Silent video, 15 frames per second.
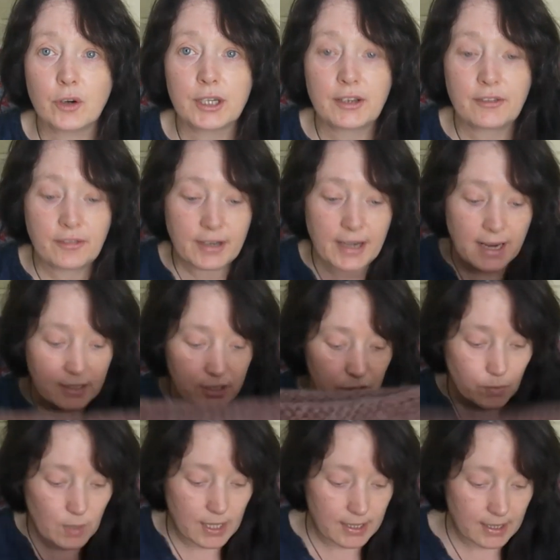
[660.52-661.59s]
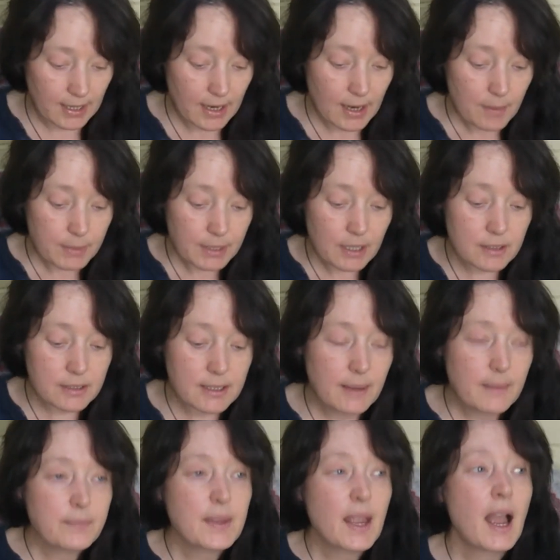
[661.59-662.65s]
you for next week, because
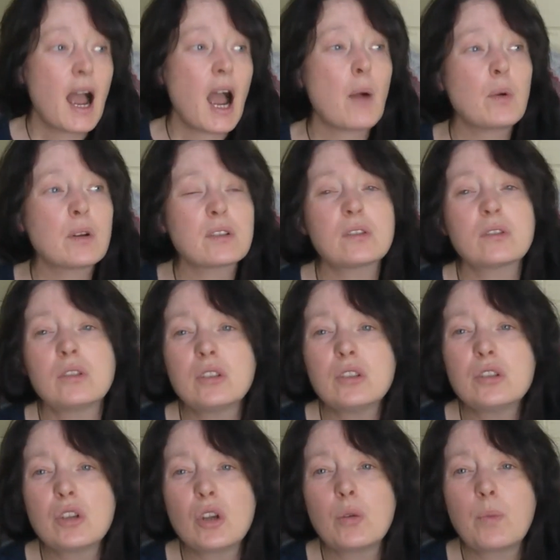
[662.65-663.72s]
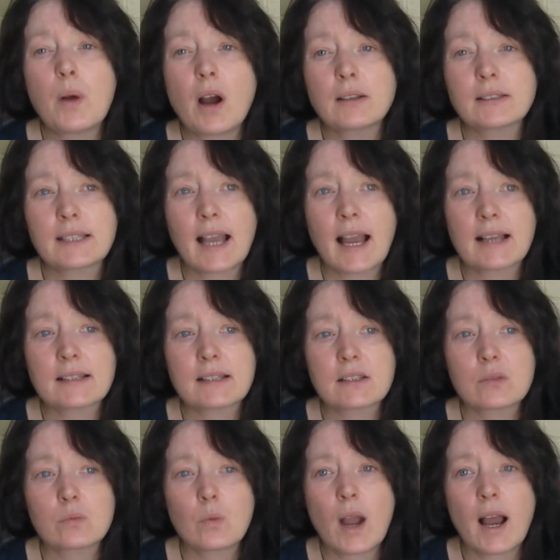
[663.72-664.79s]
I wasn't going to do
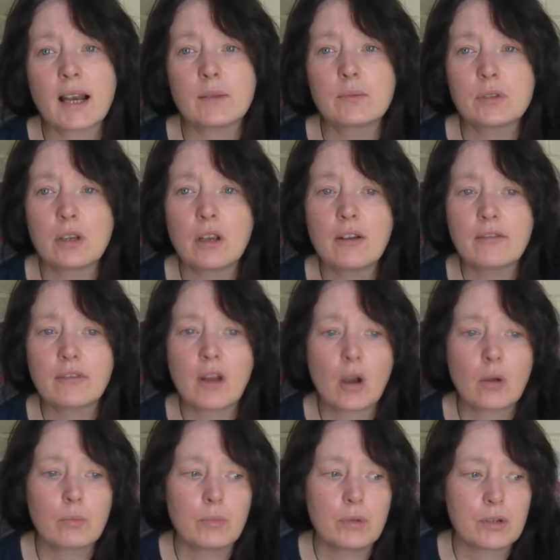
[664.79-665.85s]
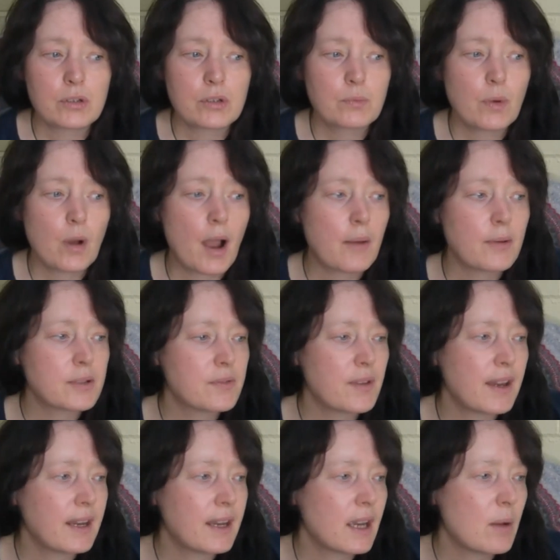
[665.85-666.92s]
podcasts while I'm doing Vlogmas, but I was
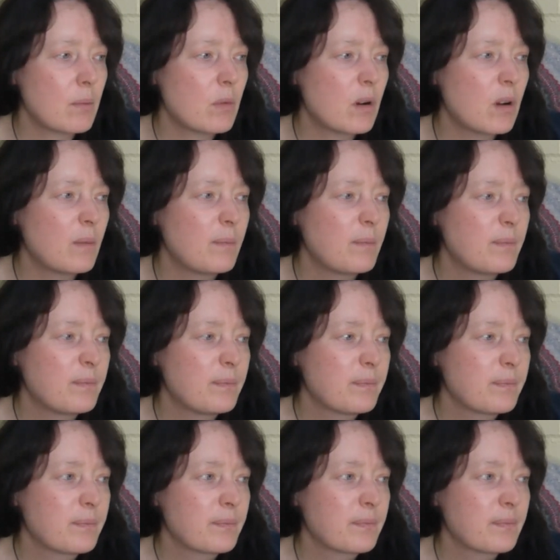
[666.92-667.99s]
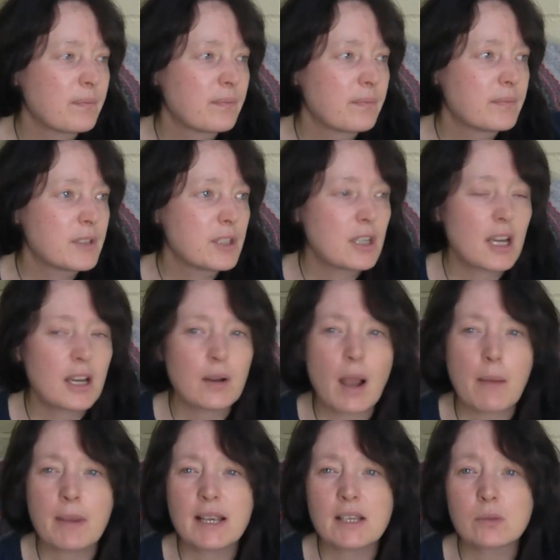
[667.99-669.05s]
thinking, well, do you know,
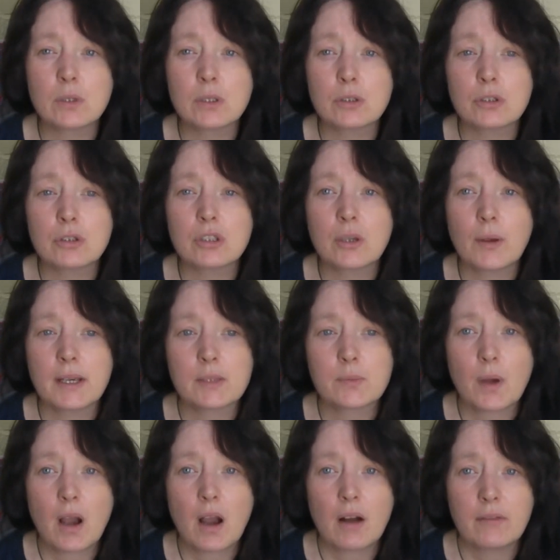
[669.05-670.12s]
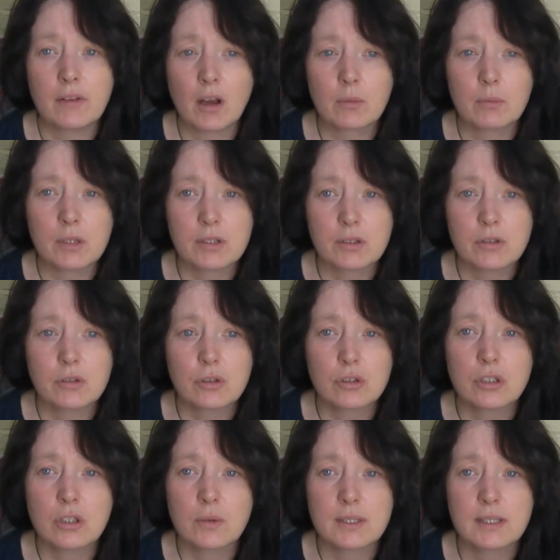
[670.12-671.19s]
I may as well just do it as part of Vlogmas and
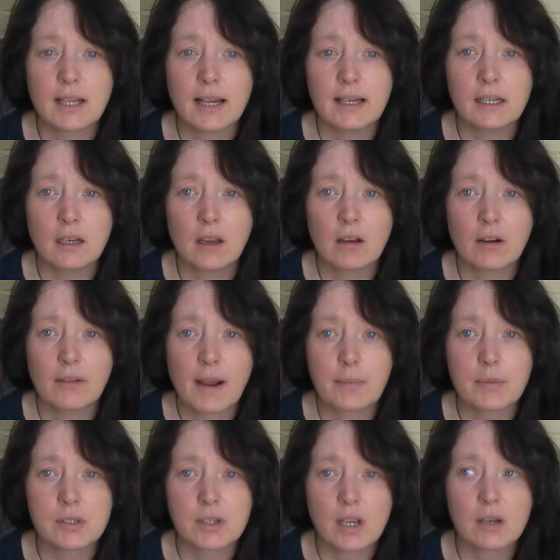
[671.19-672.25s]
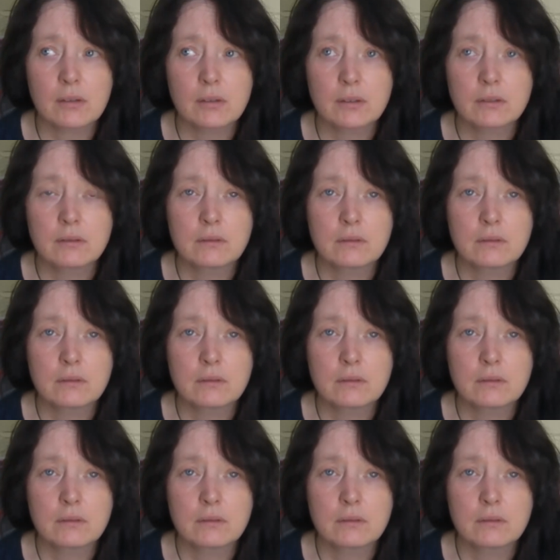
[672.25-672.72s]
just do a slightly longer episode.